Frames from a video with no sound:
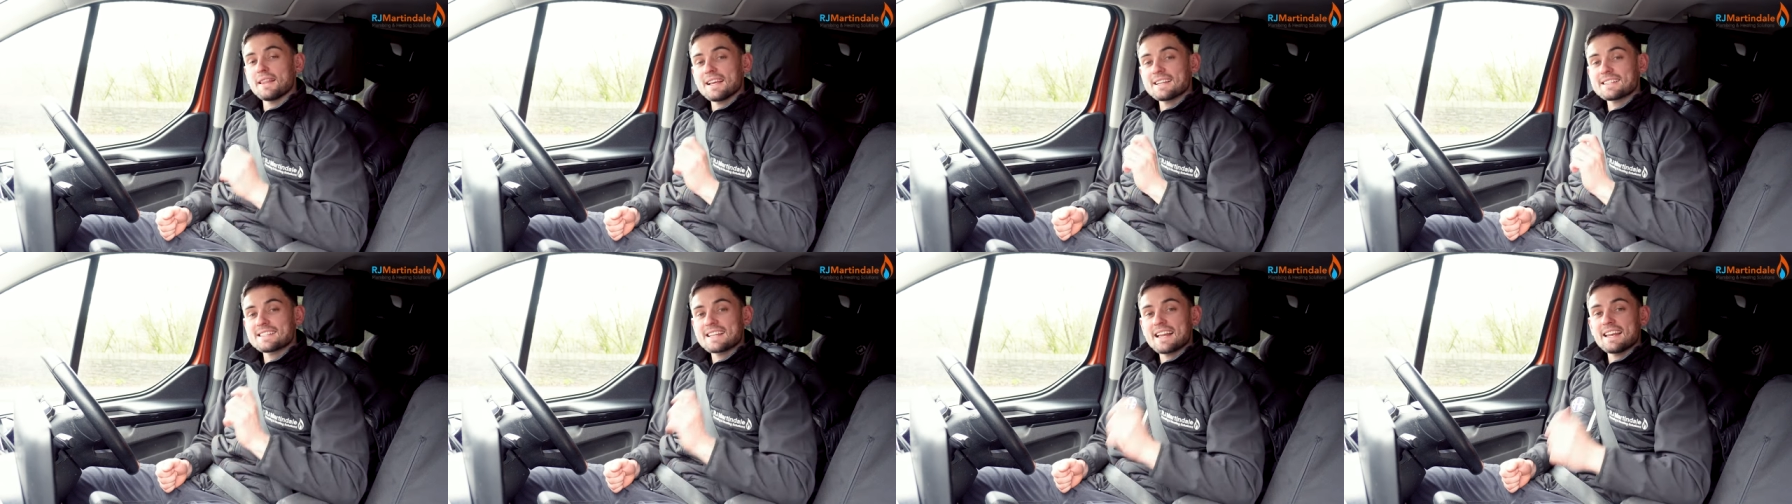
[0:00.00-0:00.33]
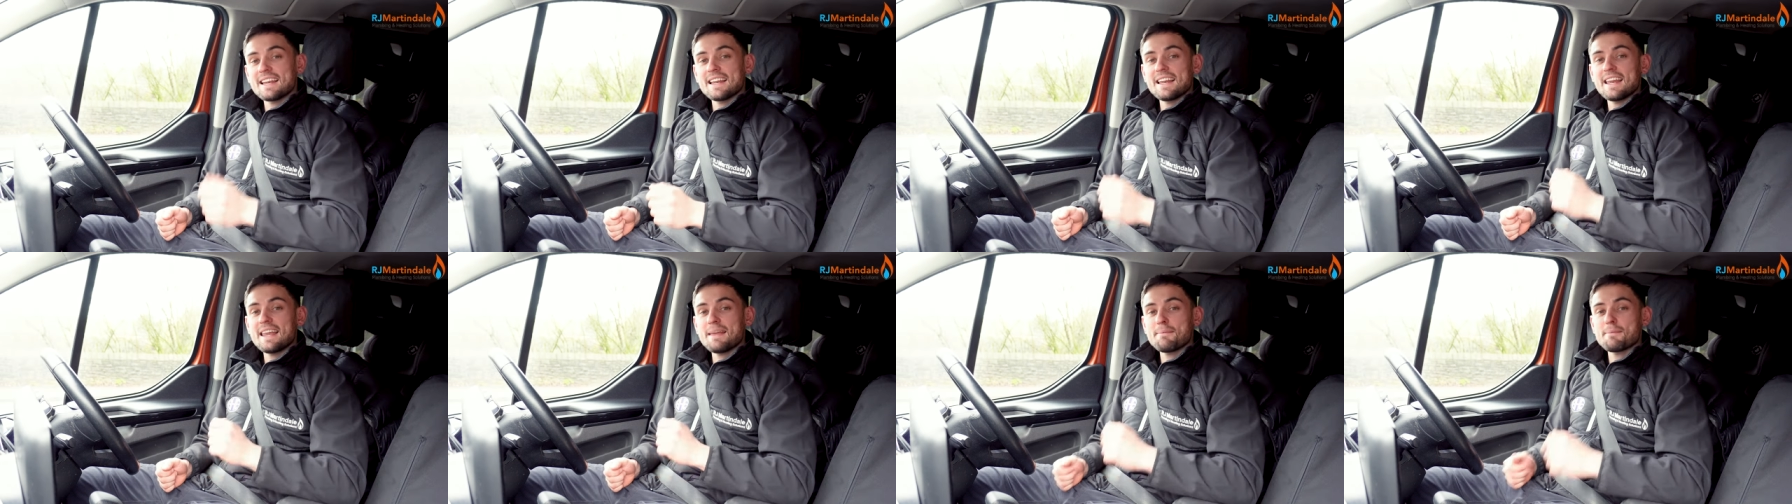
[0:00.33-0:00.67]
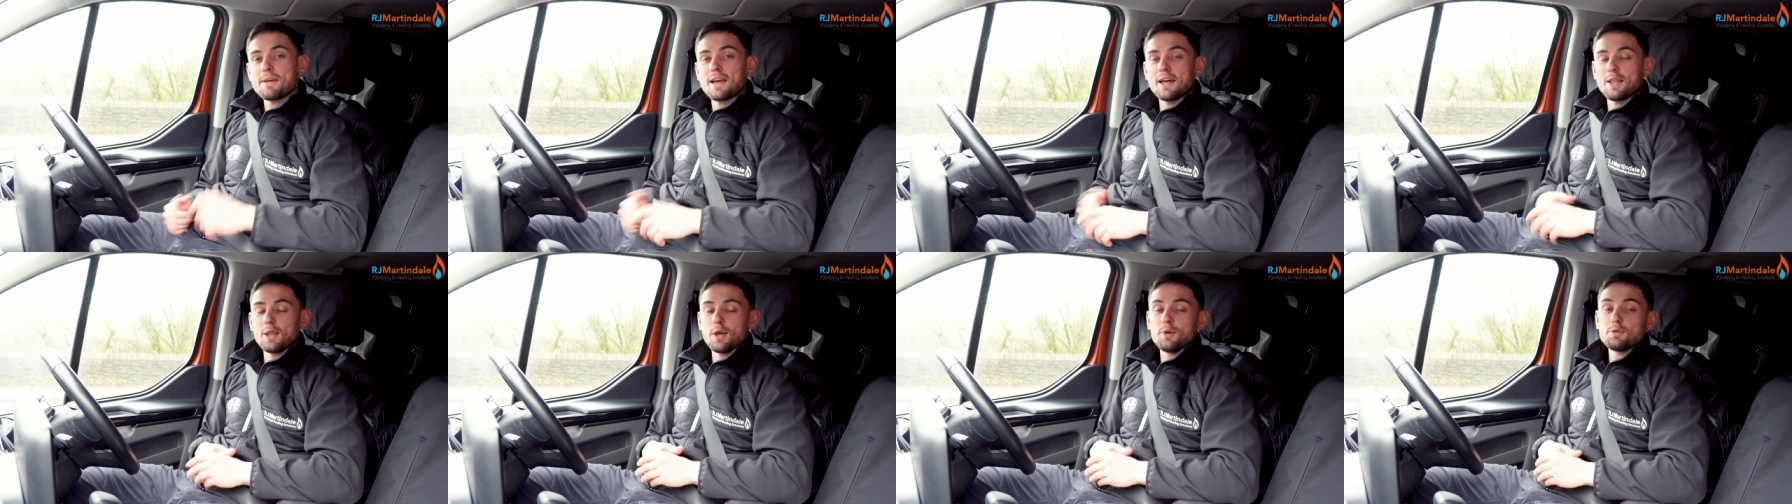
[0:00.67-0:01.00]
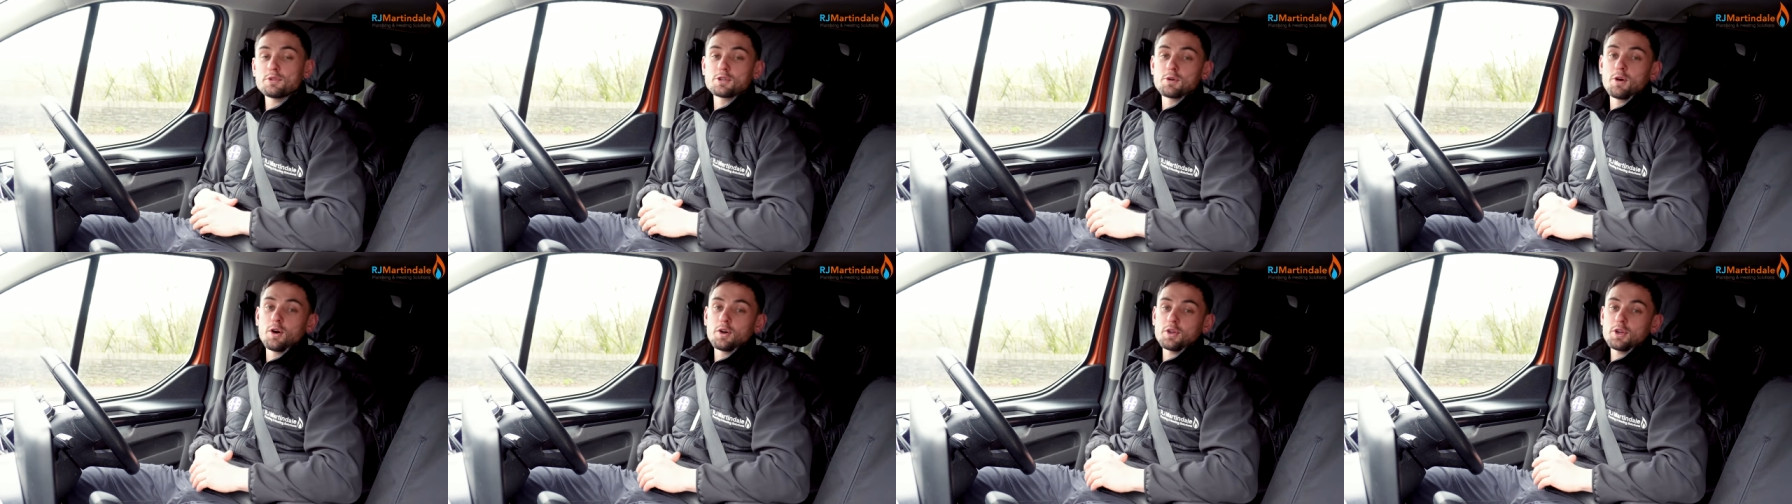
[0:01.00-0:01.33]
let's send an email out
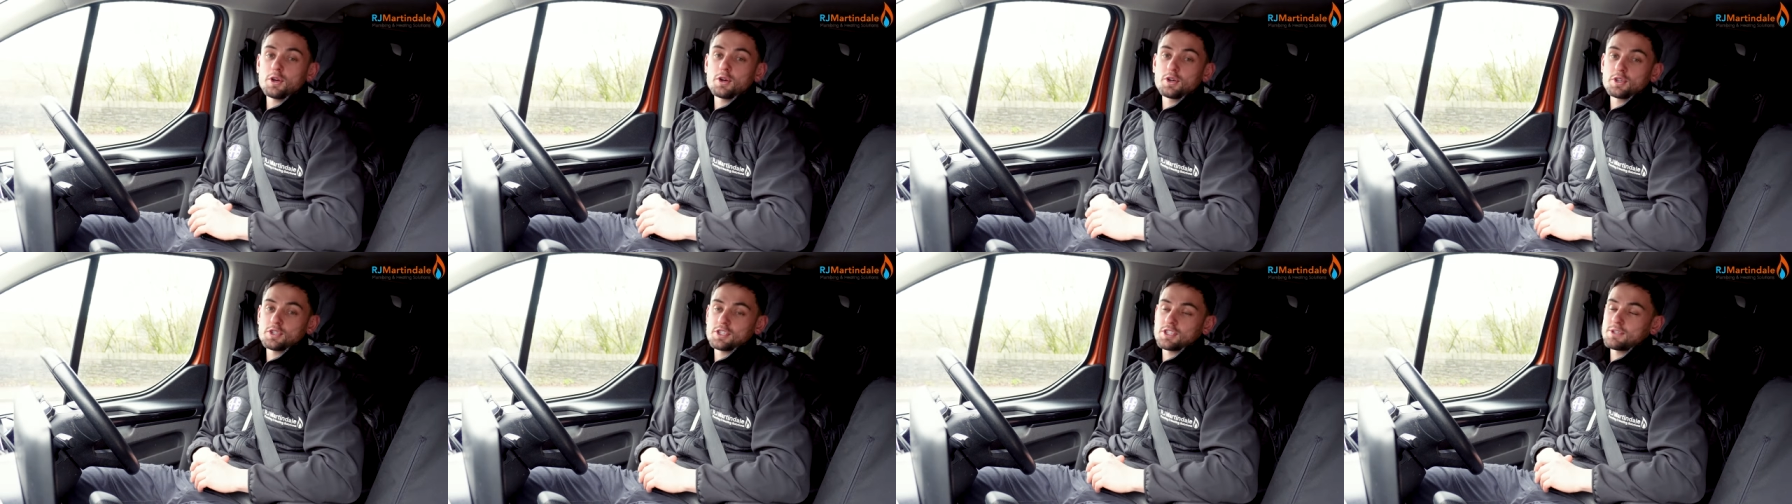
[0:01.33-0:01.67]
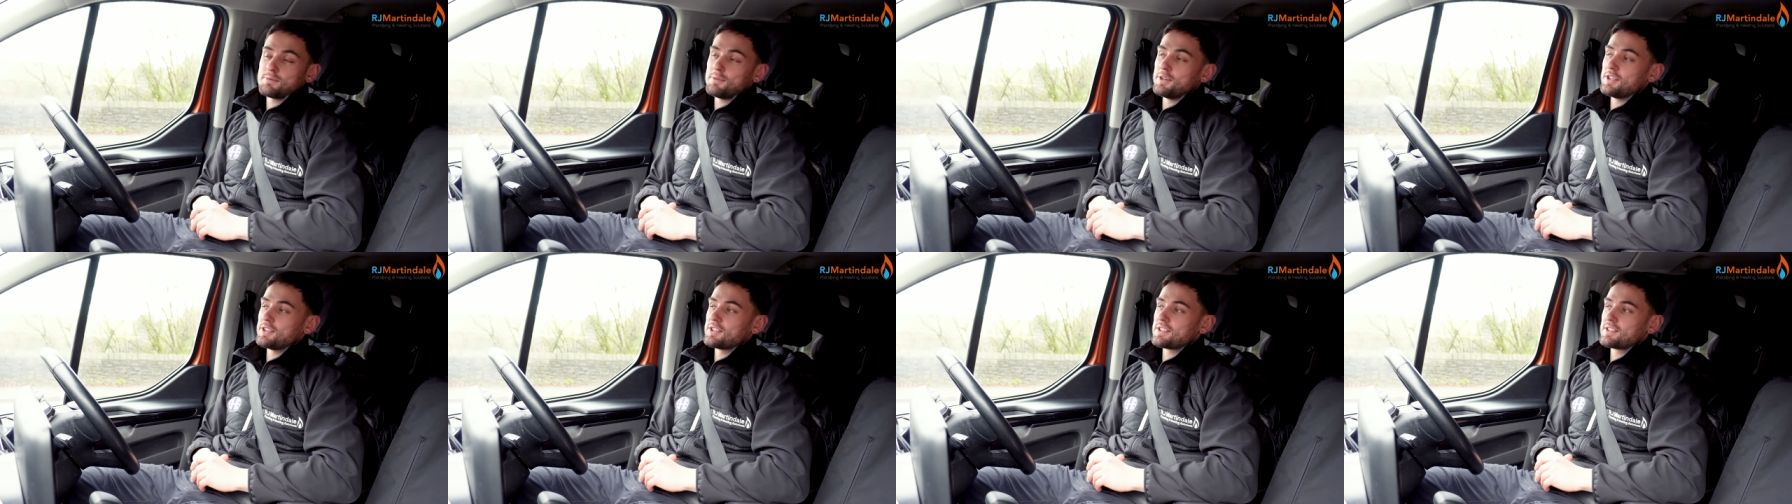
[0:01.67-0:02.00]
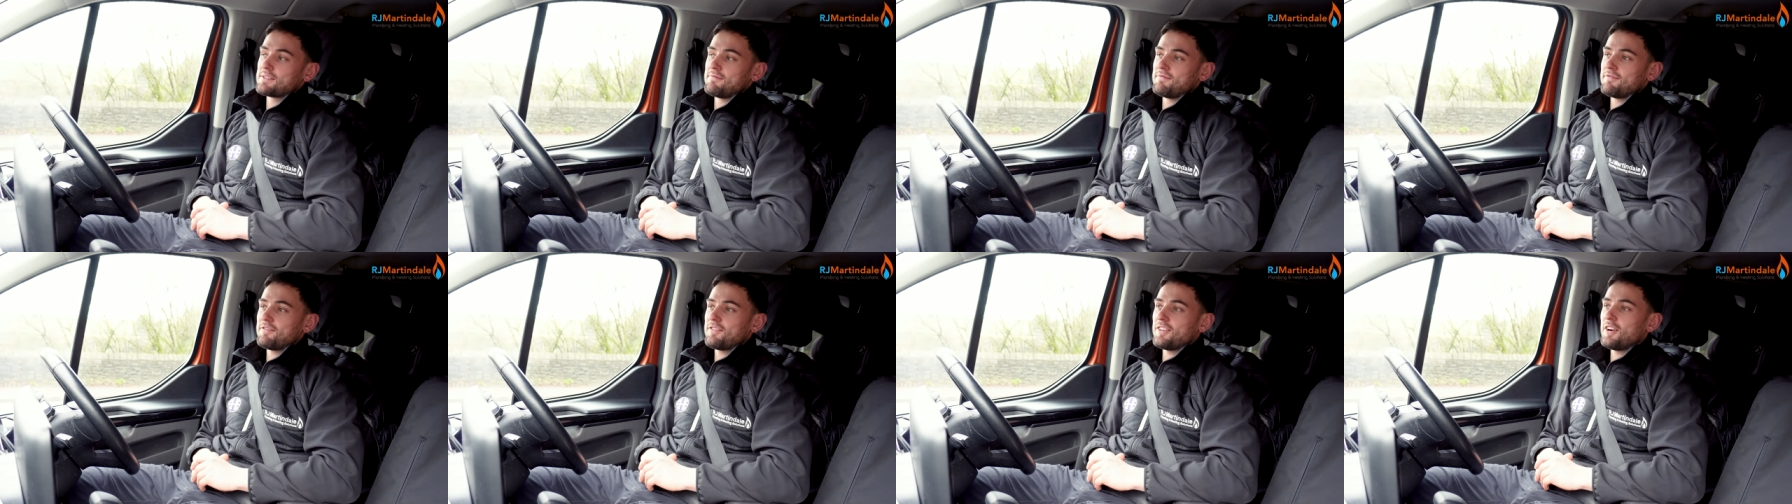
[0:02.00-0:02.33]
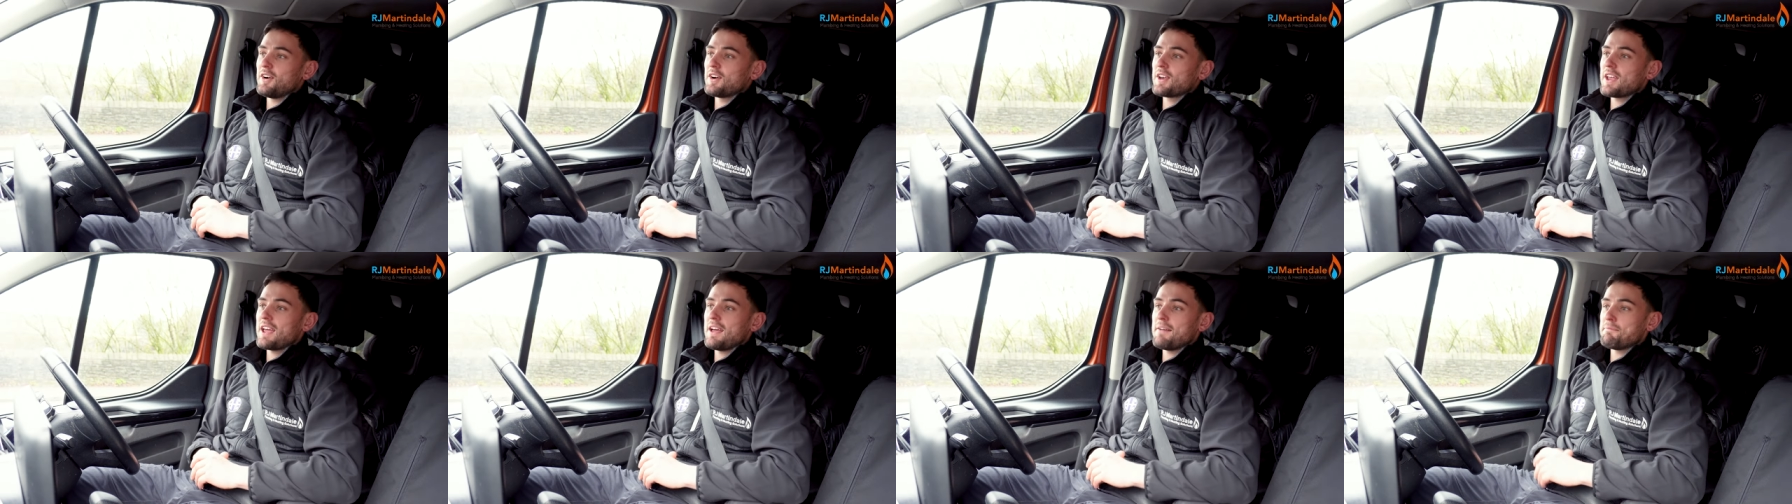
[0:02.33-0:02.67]
to all your customers.
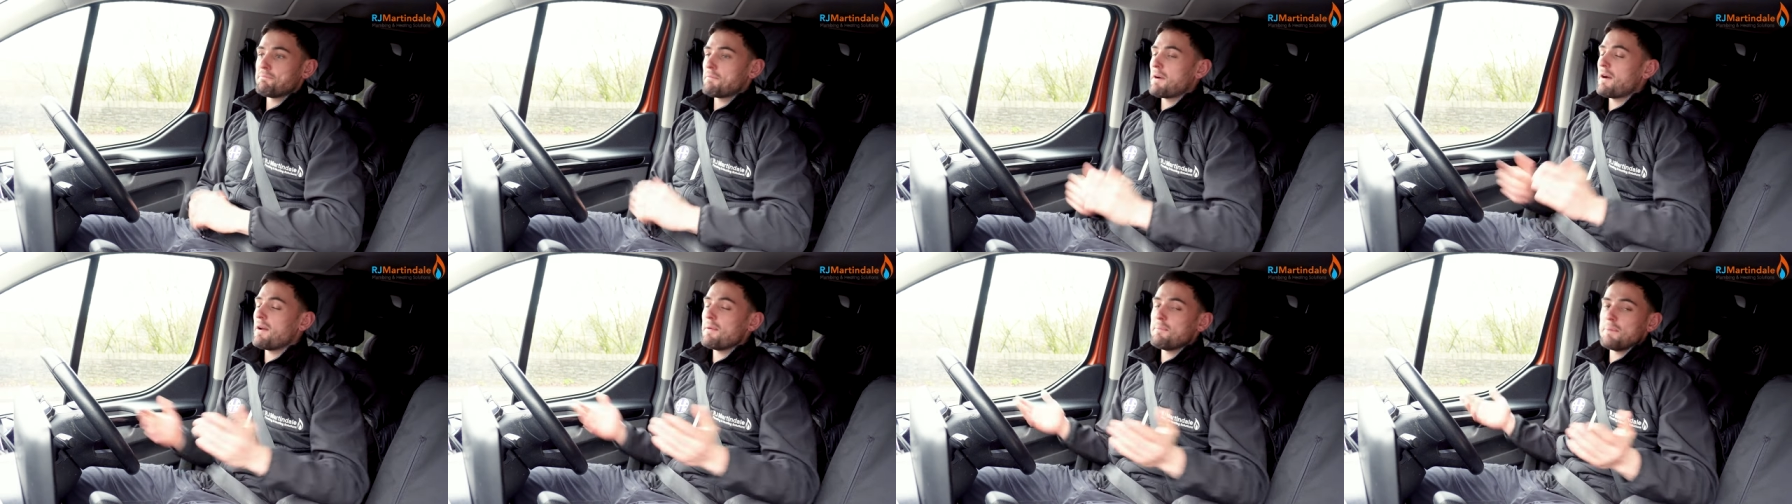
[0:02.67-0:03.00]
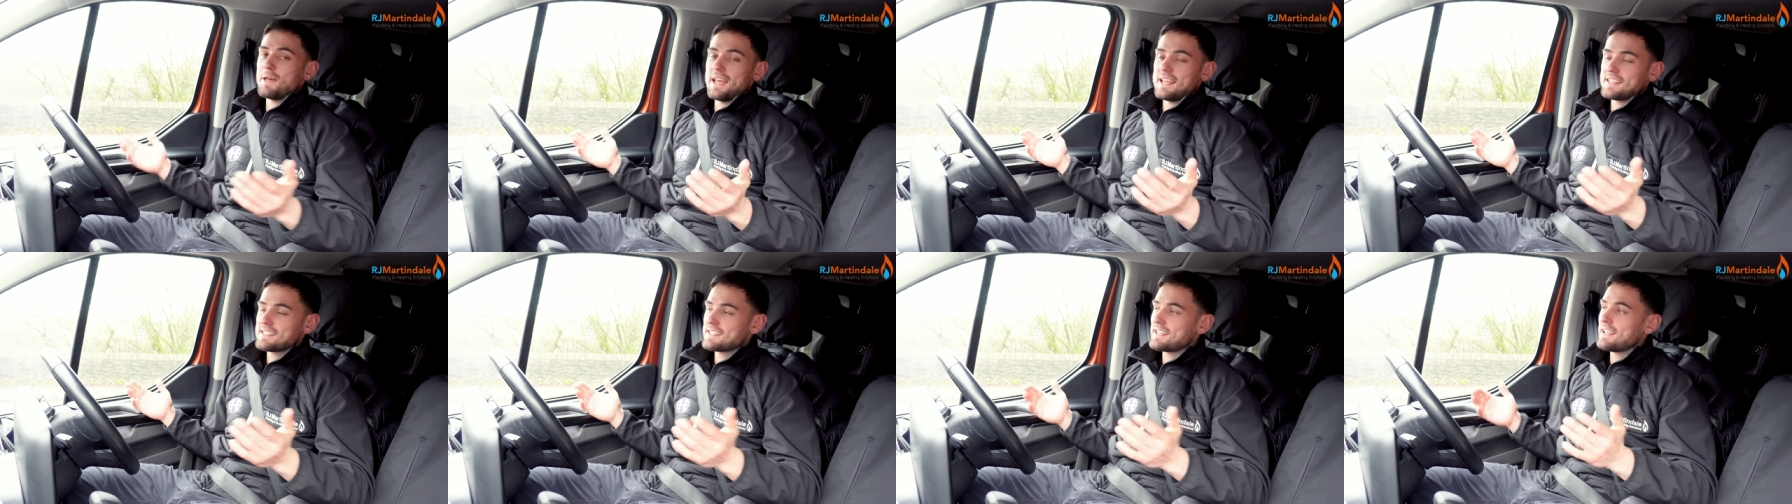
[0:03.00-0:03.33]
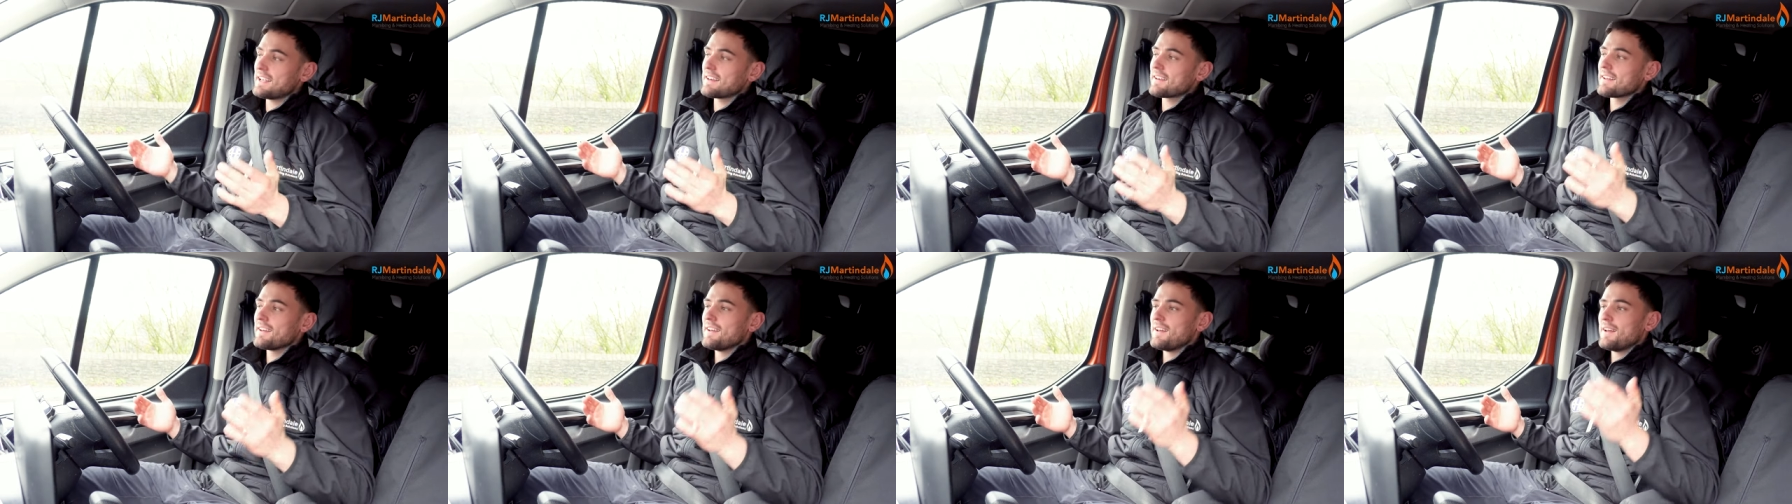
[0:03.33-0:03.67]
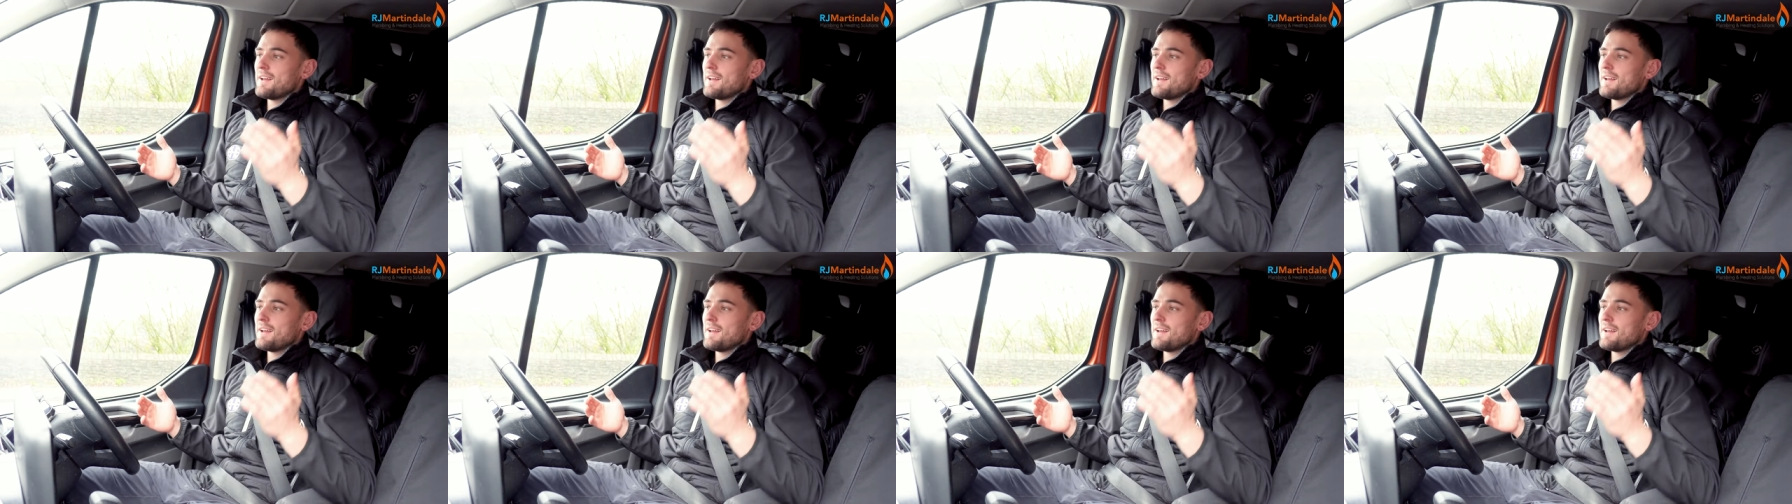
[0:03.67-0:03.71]
Okay, very basic,